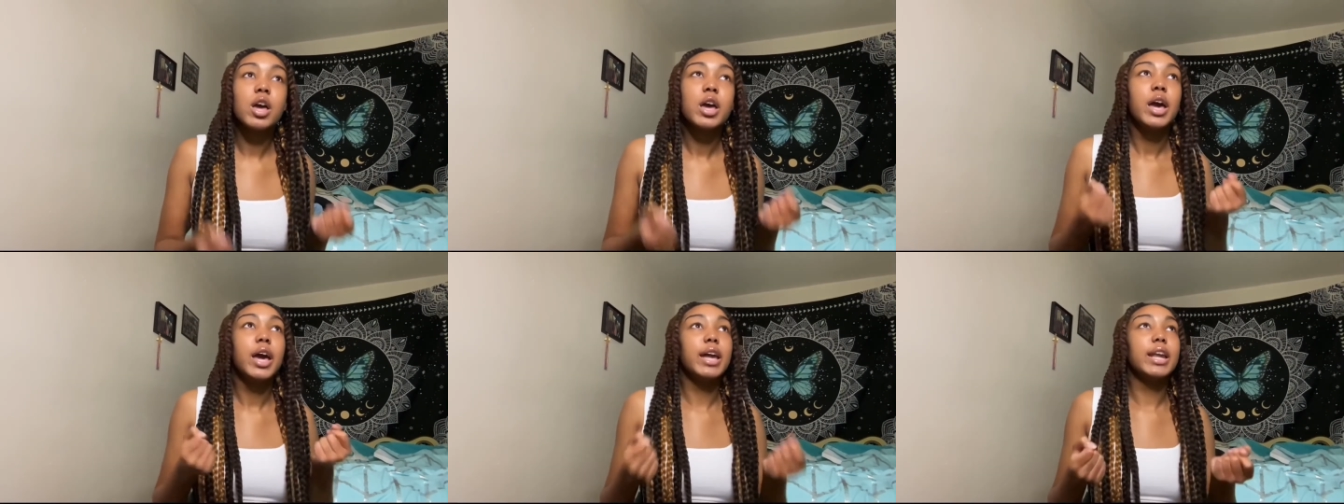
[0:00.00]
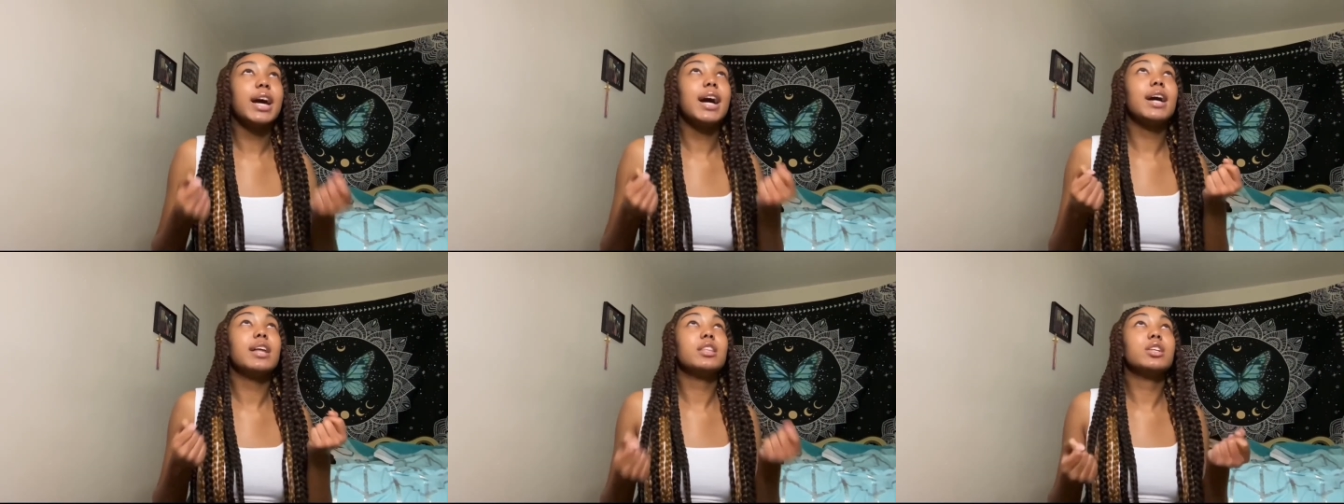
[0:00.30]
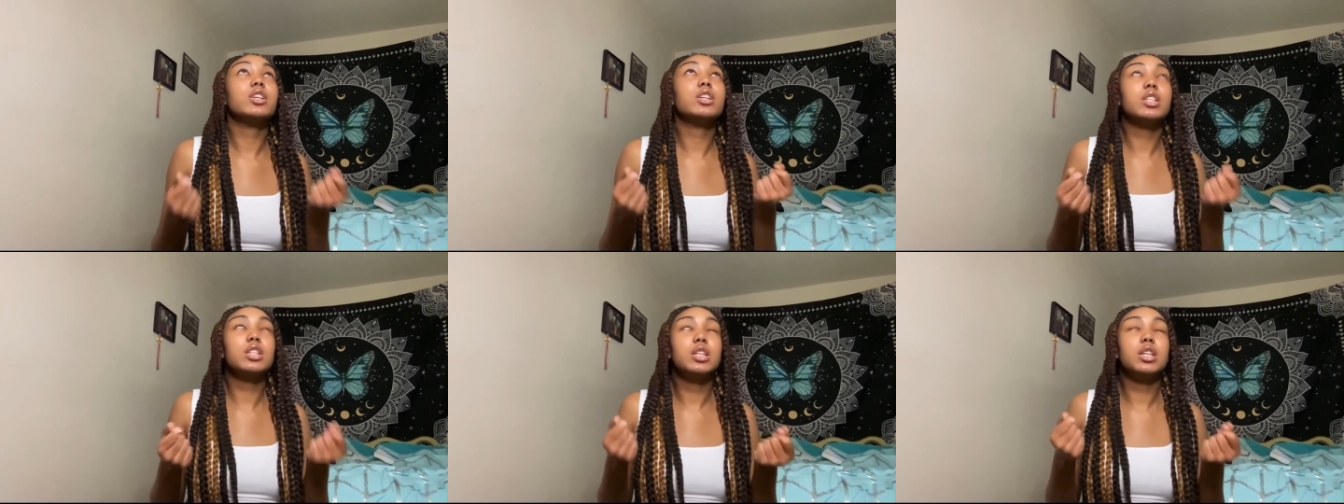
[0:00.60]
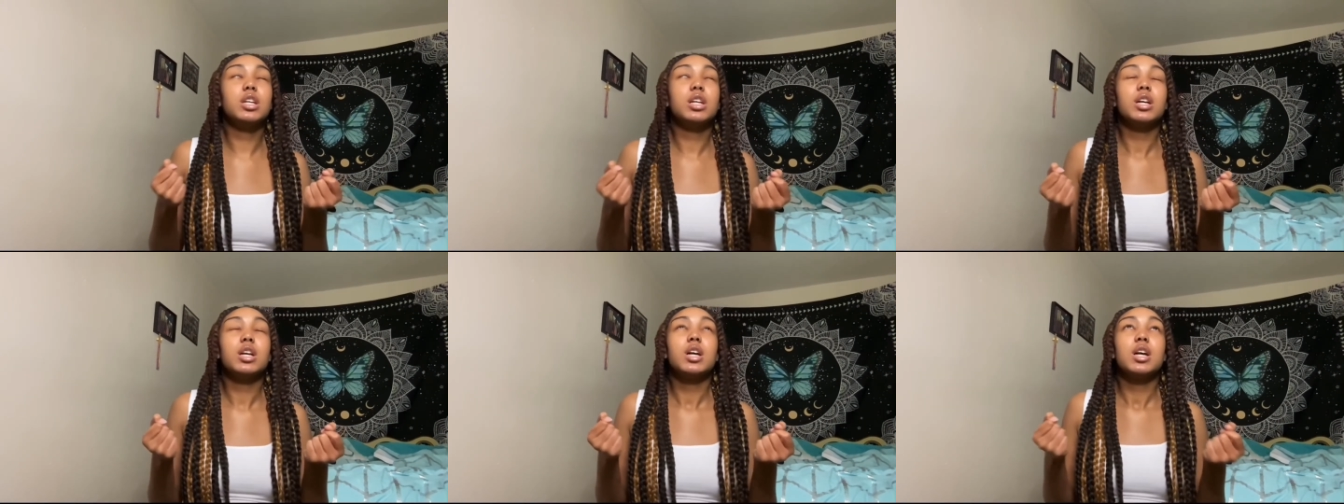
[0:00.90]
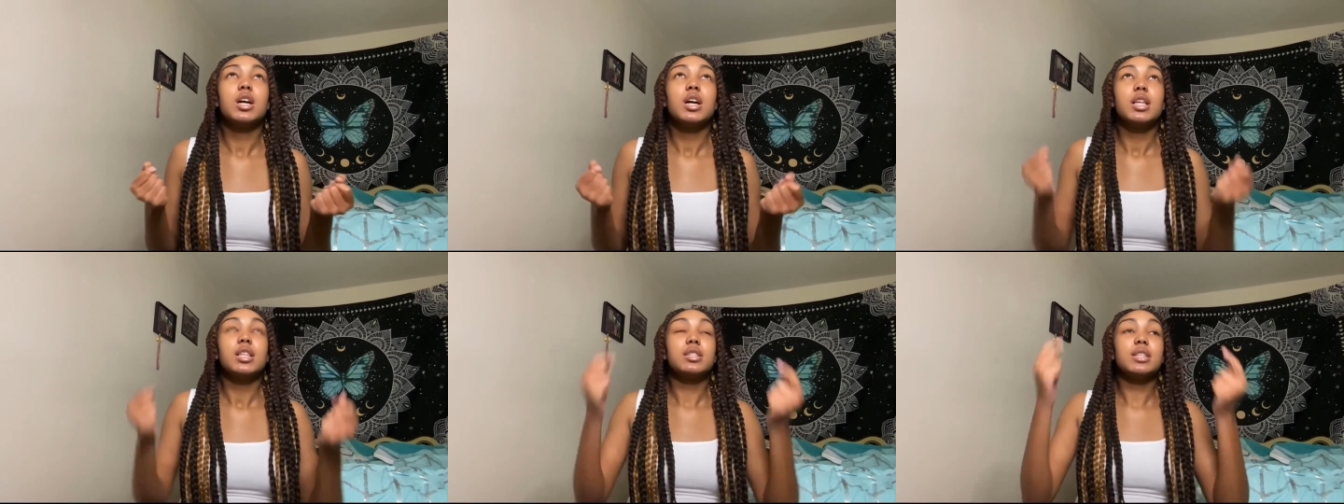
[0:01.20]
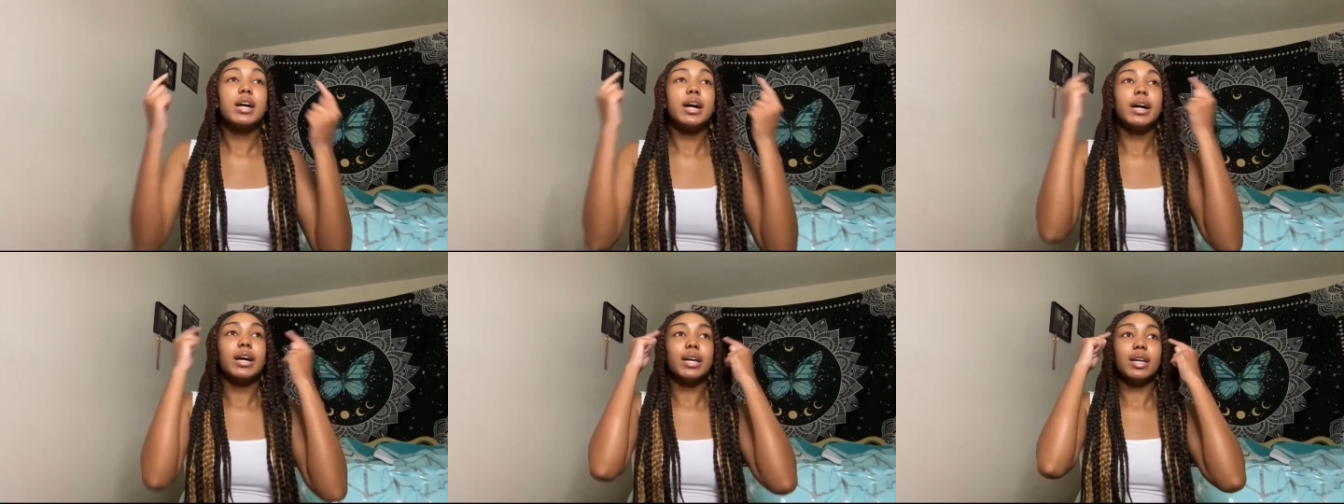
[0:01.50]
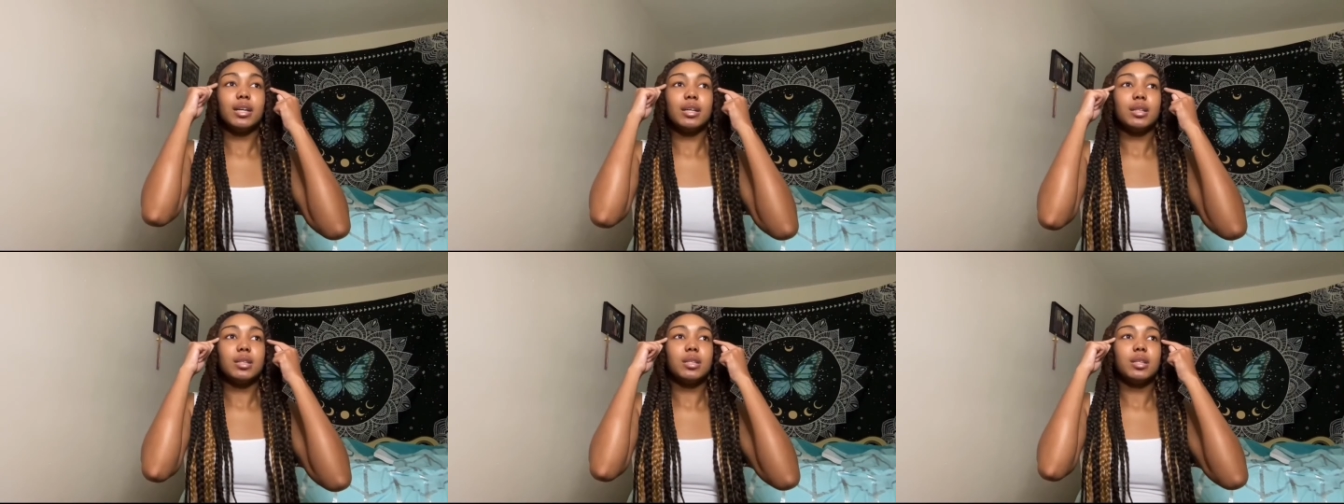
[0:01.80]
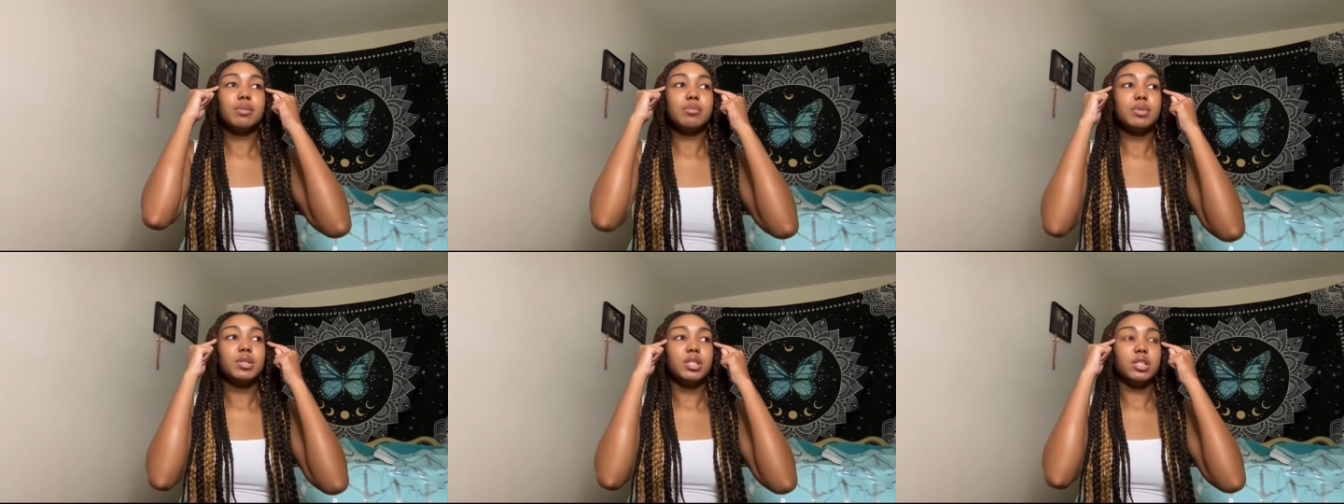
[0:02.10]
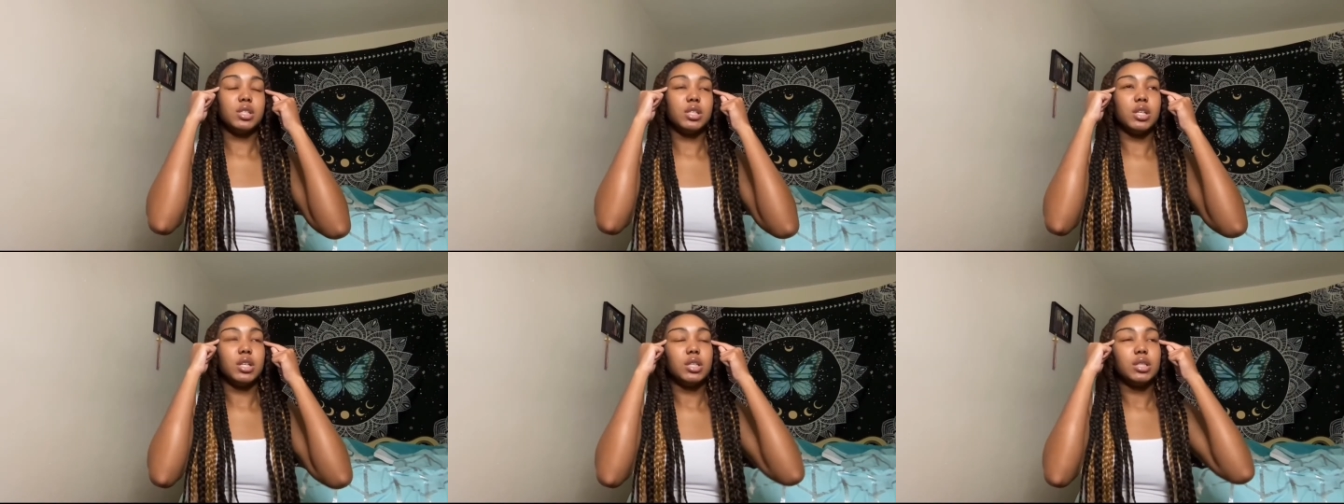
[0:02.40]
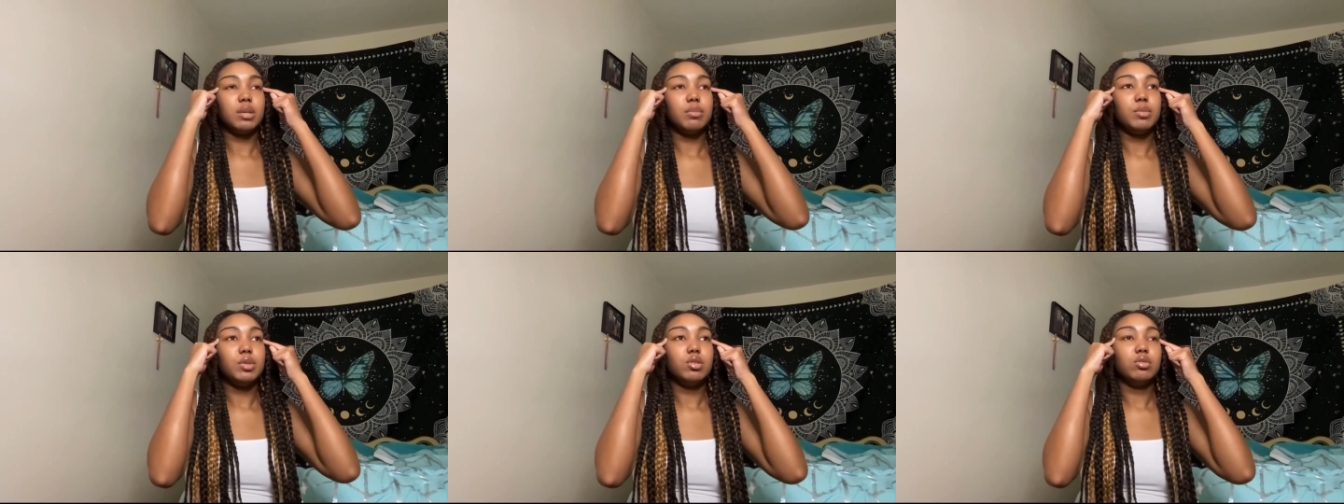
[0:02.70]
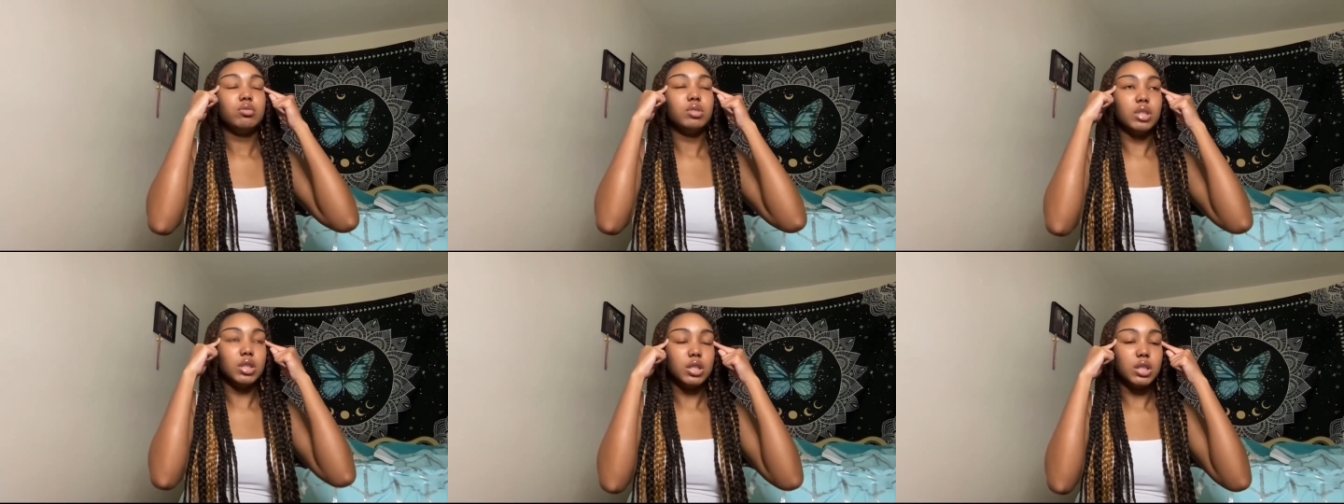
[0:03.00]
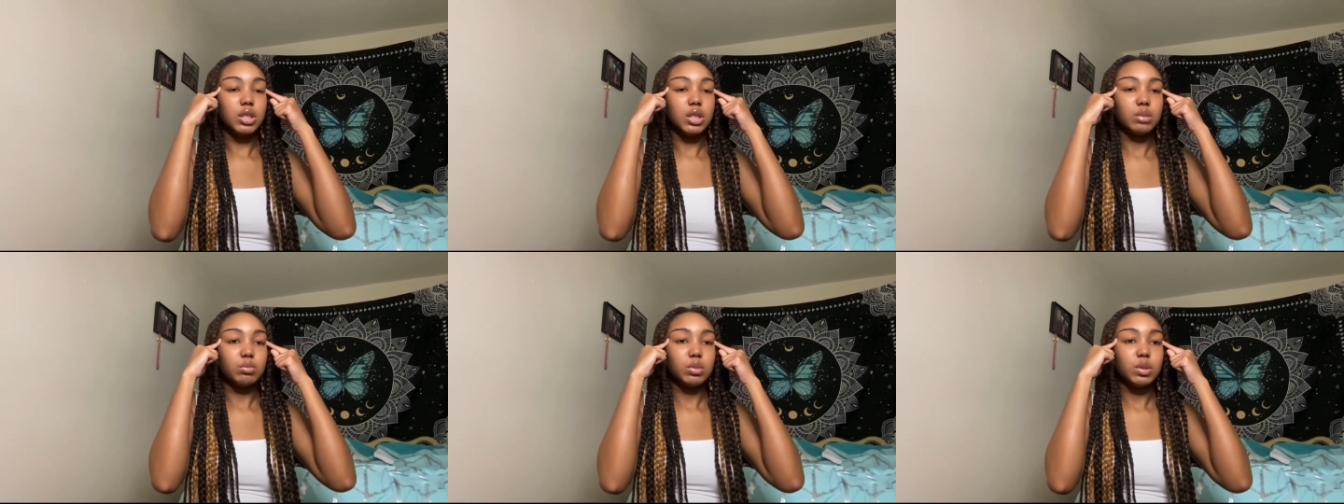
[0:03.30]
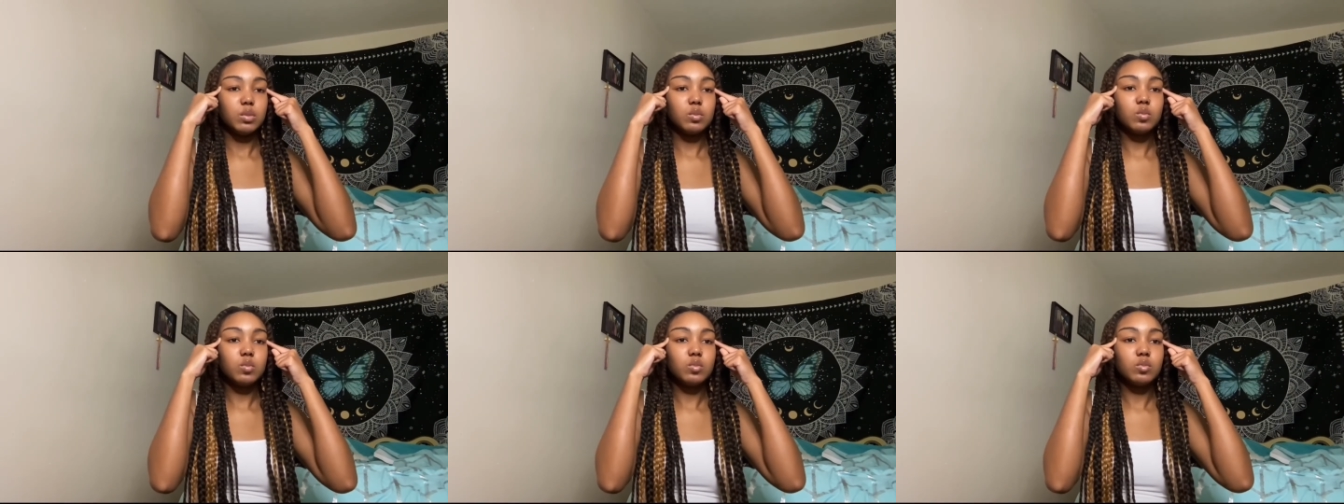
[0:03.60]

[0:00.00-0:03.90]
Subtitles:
And I literally, like, let me use good judgment.